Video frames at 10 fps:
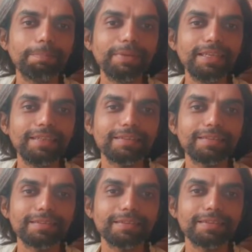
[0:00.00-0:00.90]
the
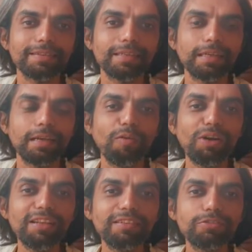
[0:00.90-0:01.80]
peace,
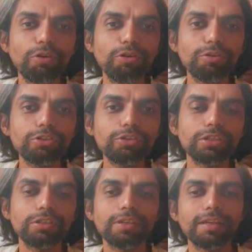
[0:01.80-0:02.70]
what is the
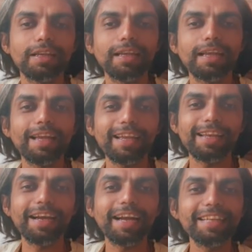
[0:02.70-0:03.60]
solution?
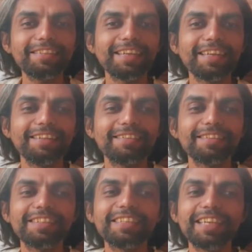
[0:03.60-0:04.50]
And
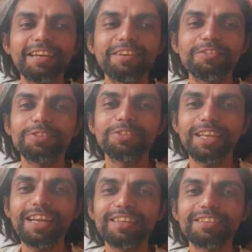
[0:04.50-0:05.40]
Einstein shares
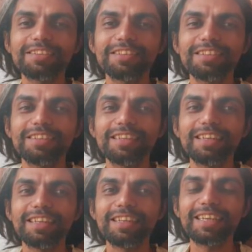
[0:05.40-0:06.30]
with us
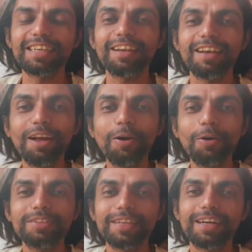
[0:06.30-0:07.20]
that
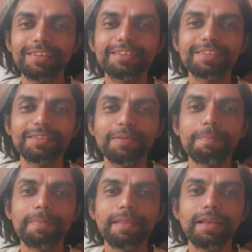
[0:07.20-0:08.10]
love is the answer.
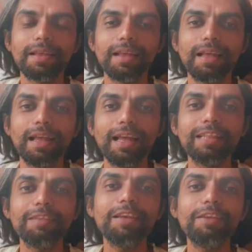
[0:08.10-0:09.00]

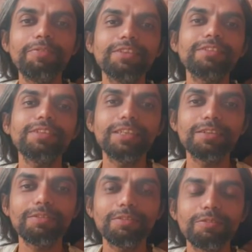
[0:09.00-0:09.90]
And the very first
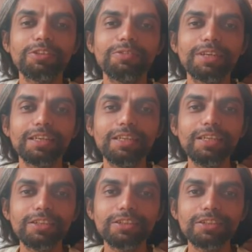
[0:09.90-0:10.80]
thing which we
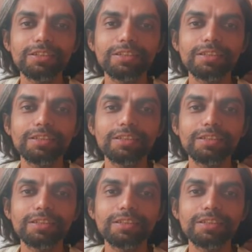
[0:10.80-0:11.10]
can teach,